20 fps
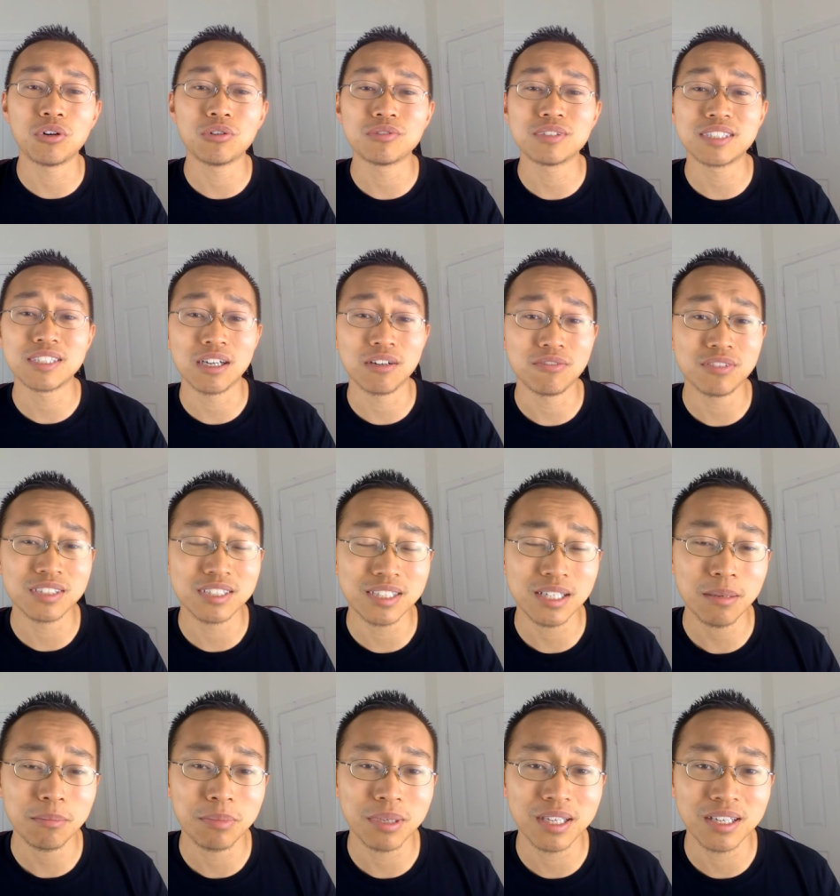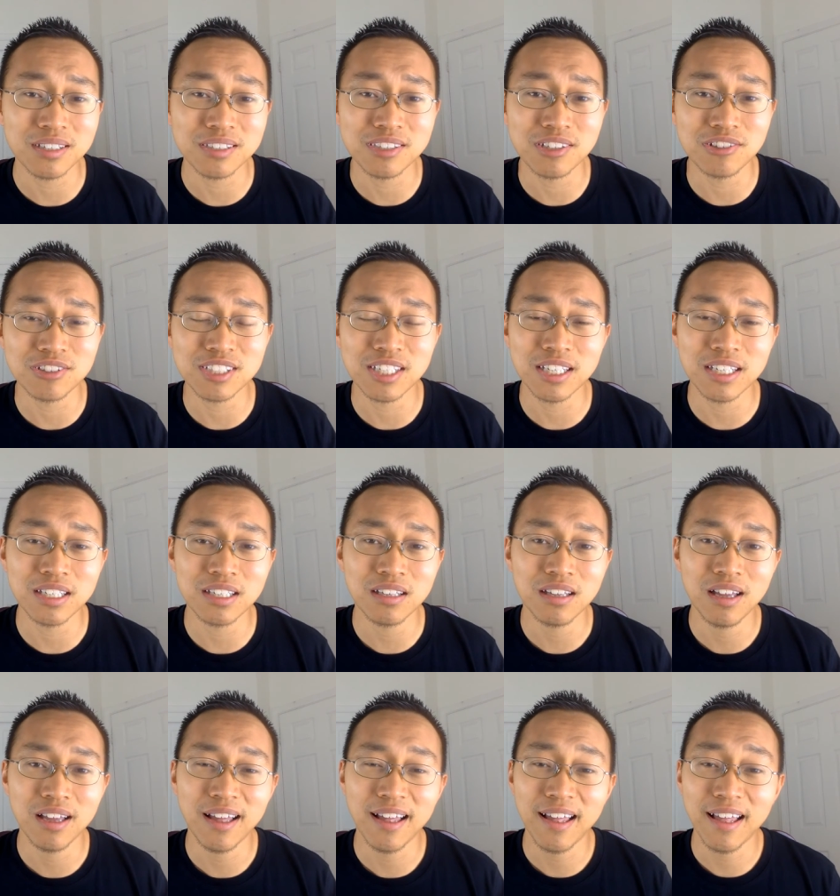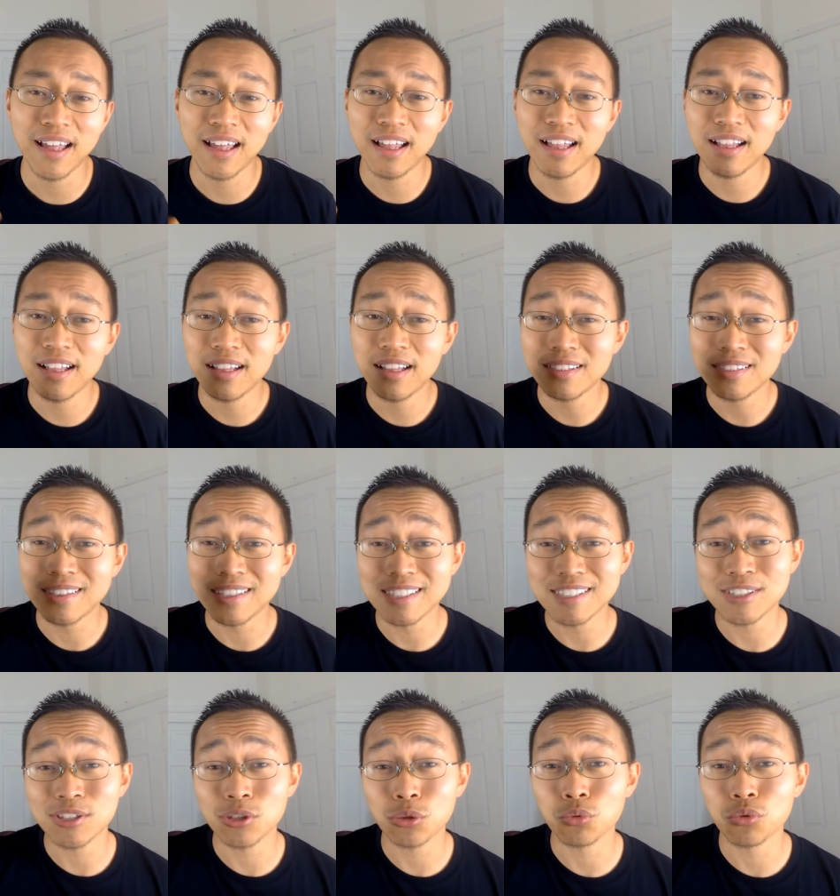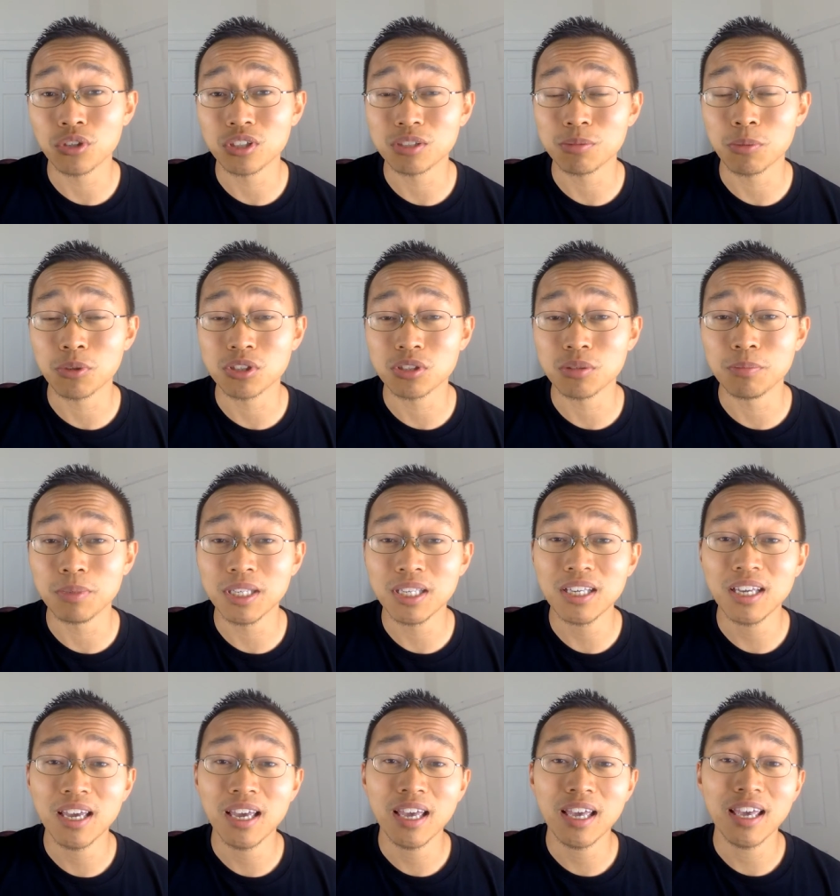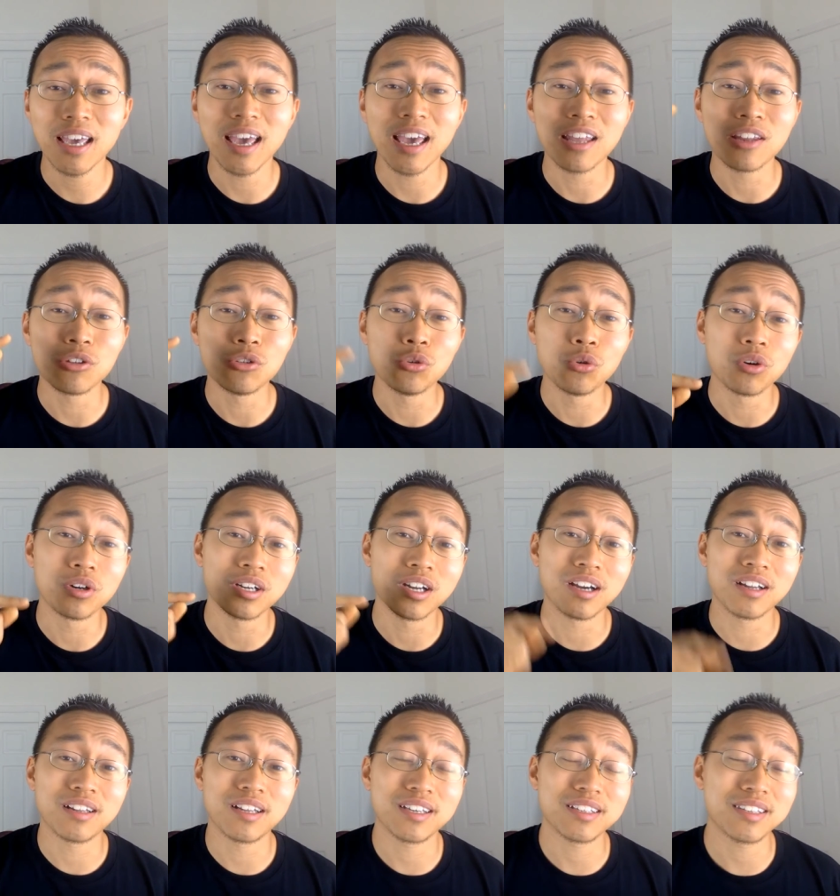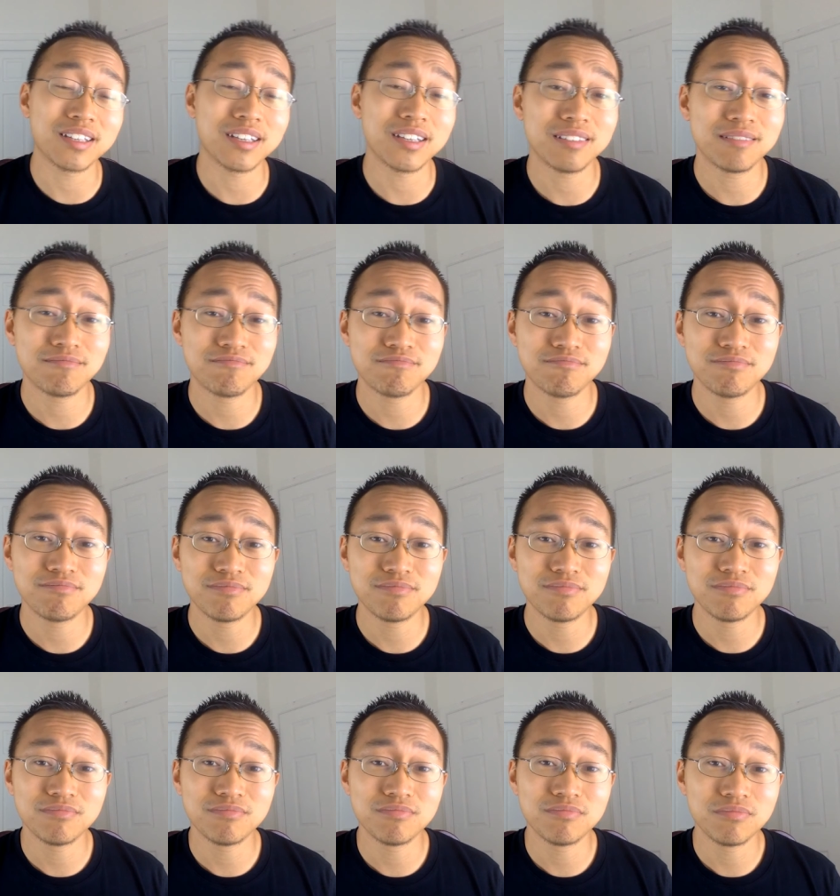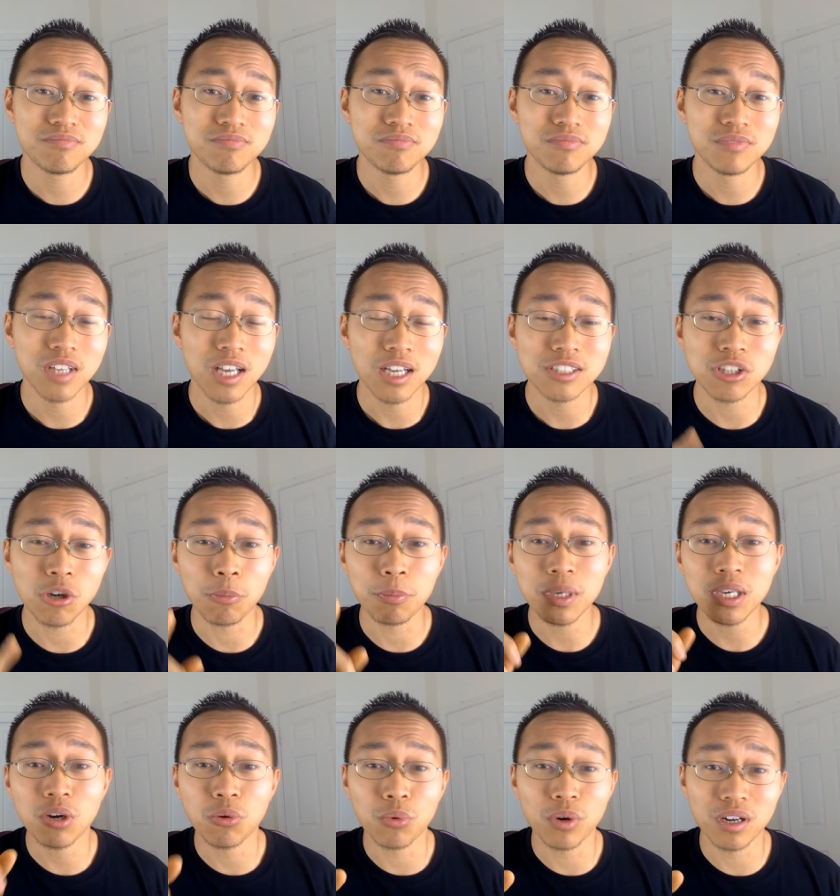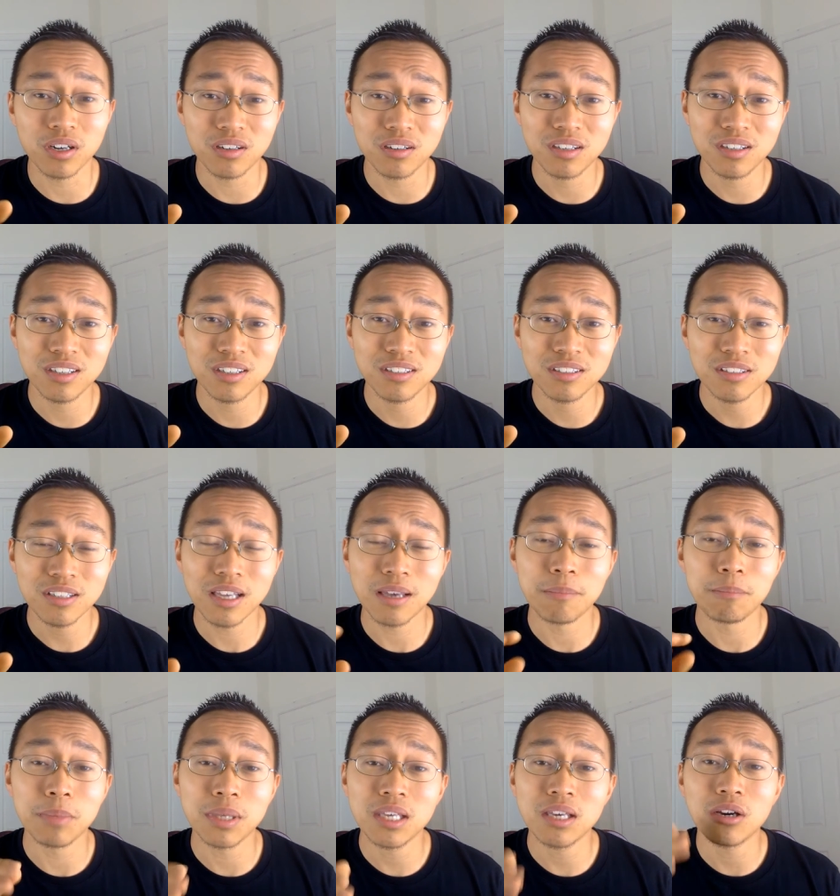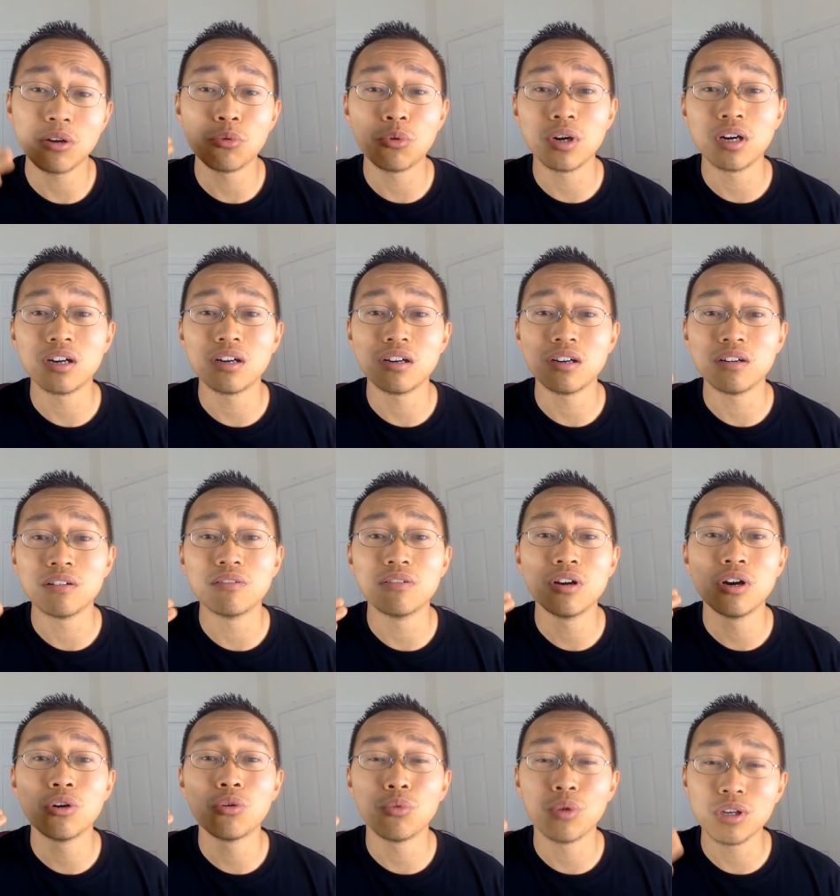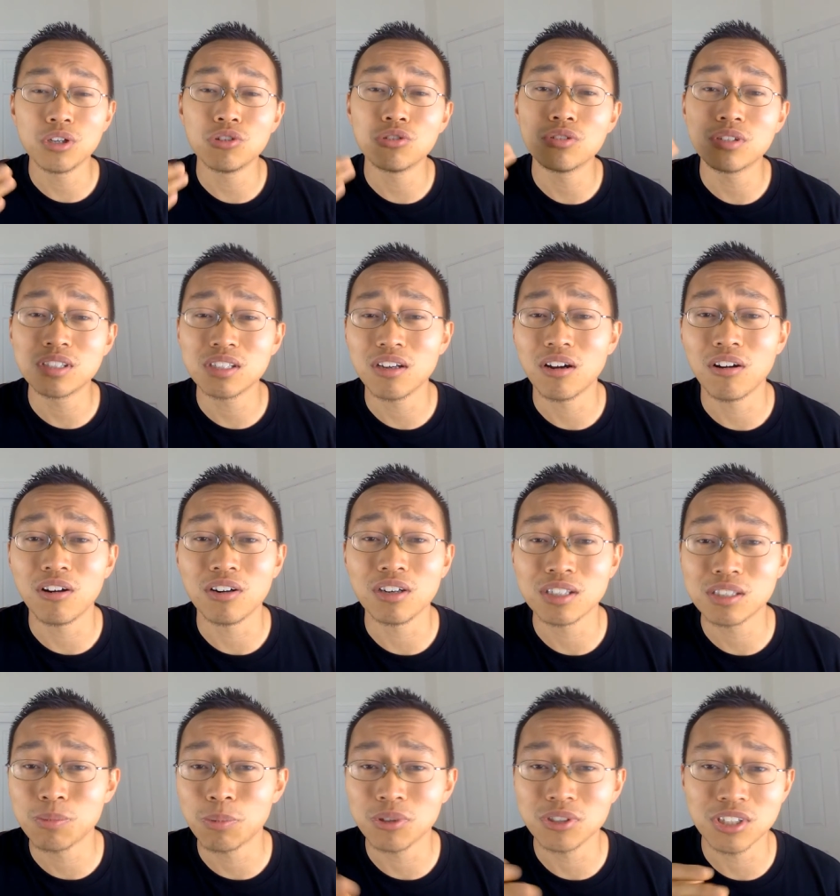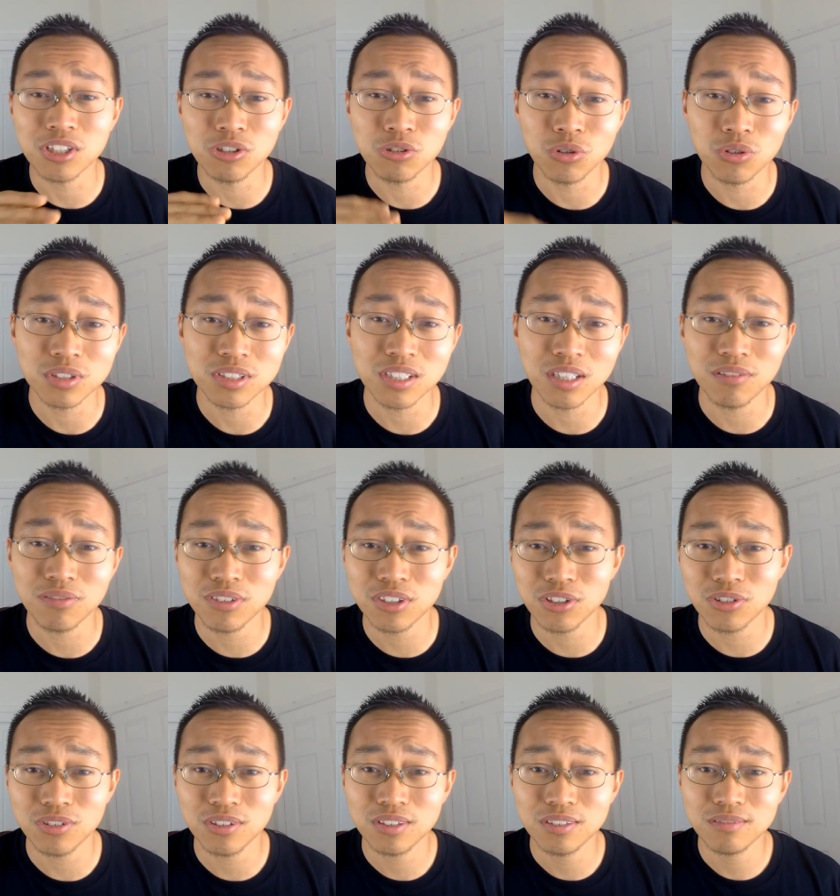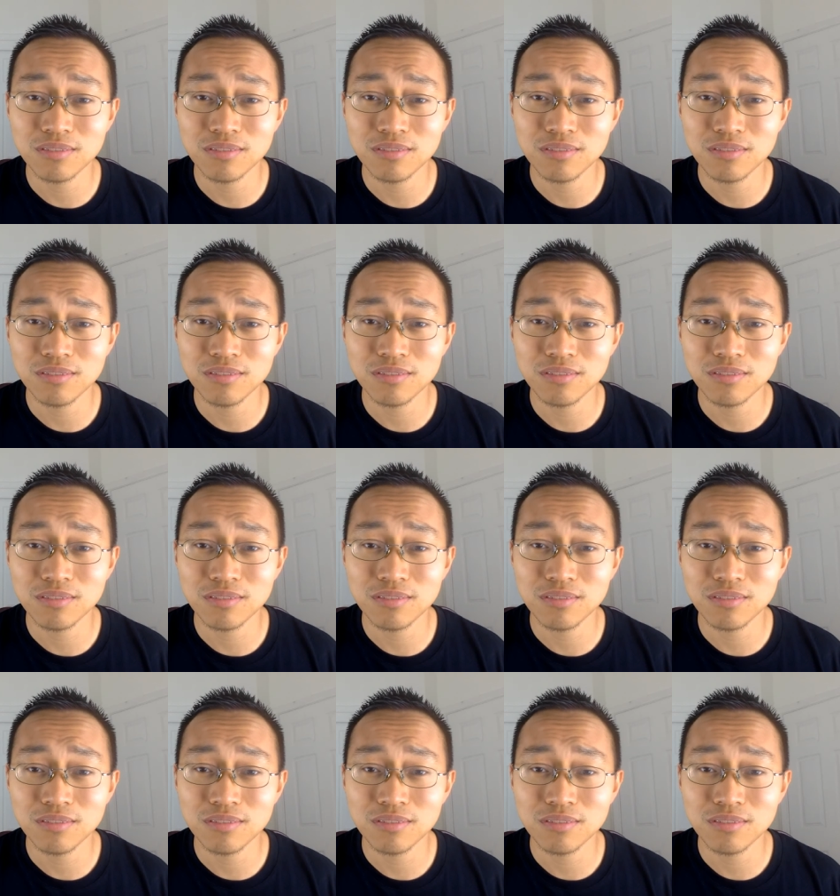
own self-esteem because they're saying this is who we're supposed to be and you're not like that. So be aware, and be aware of what you are exposing yourself to.